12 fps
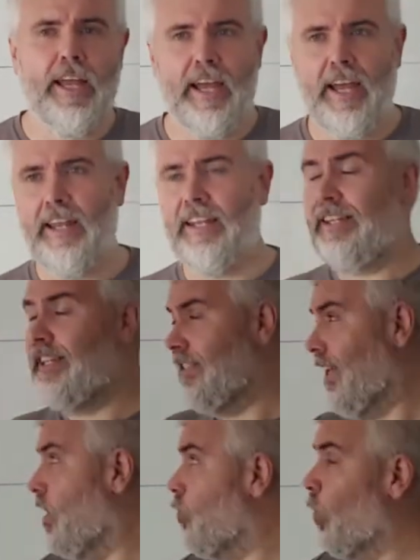And in
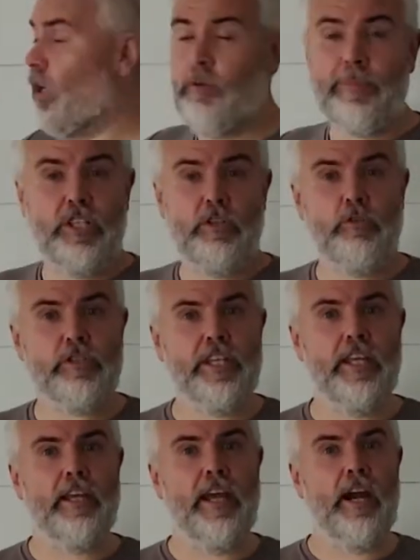this case, we're going to be
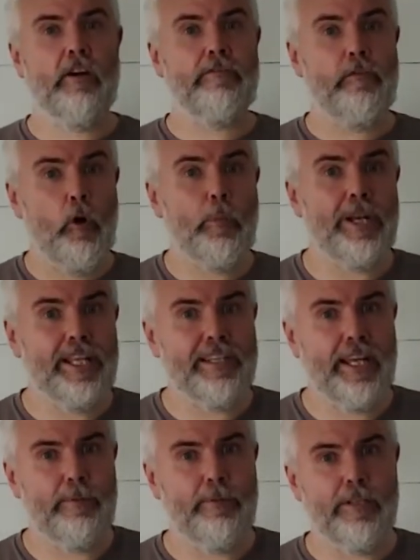using our formula
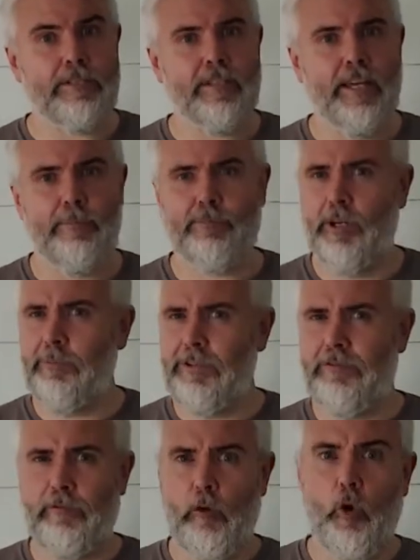tables probably
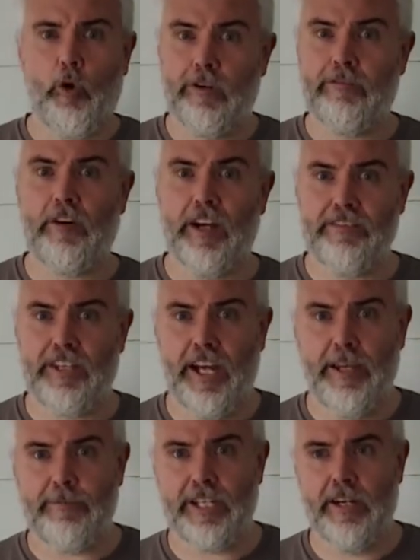4 or 5
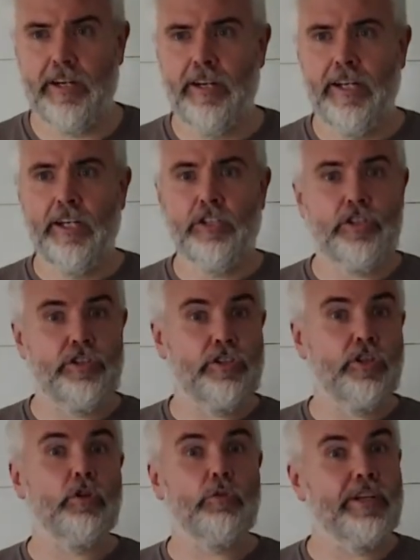times here to
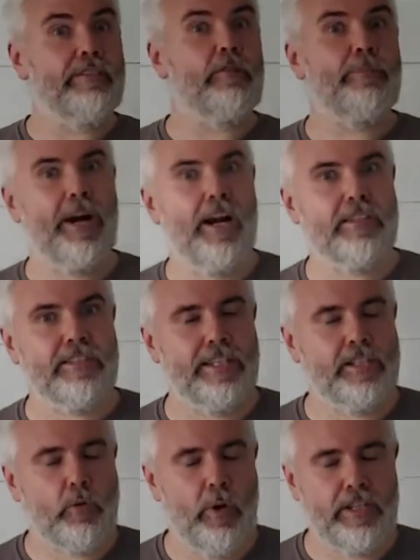do different parts of
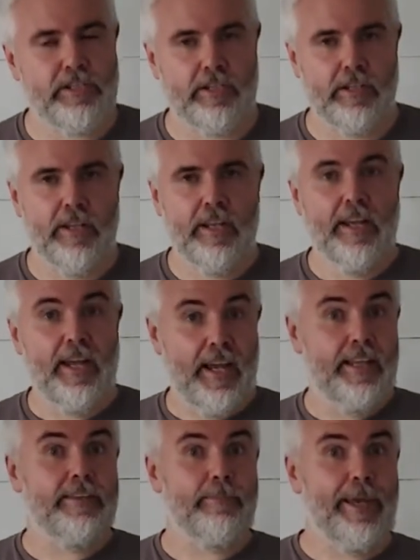this question
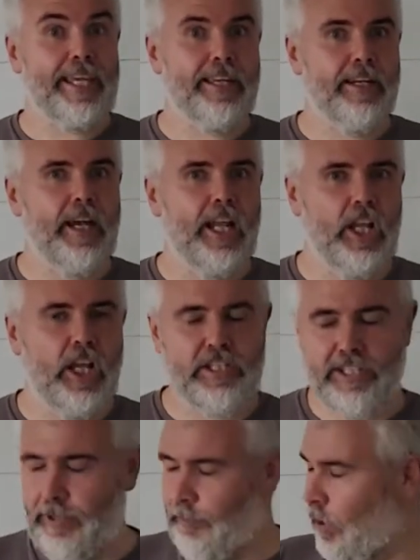and to make it a
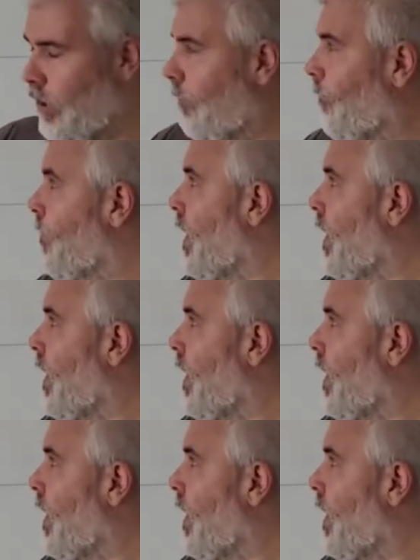lot simpler.